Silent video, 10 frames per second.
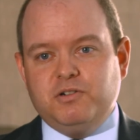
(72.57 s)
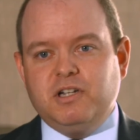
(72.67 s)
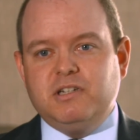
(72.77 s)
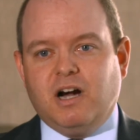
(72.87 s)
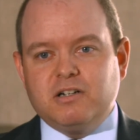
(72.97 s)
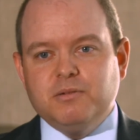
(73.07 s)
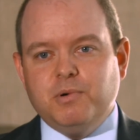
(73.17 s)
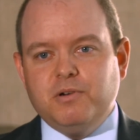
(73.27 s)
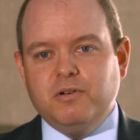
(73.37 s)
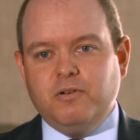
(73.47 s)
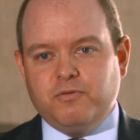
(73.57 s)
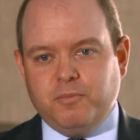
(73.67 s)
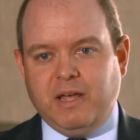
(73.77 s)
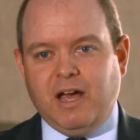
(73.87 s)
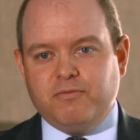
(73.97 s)
deductible from
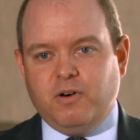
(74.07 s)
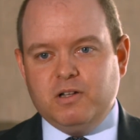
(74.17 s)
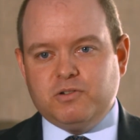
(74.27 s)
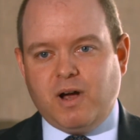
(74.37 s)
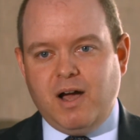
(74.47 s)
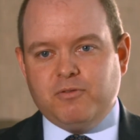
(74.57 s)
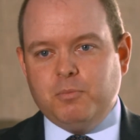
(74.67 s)
the at-fault driver,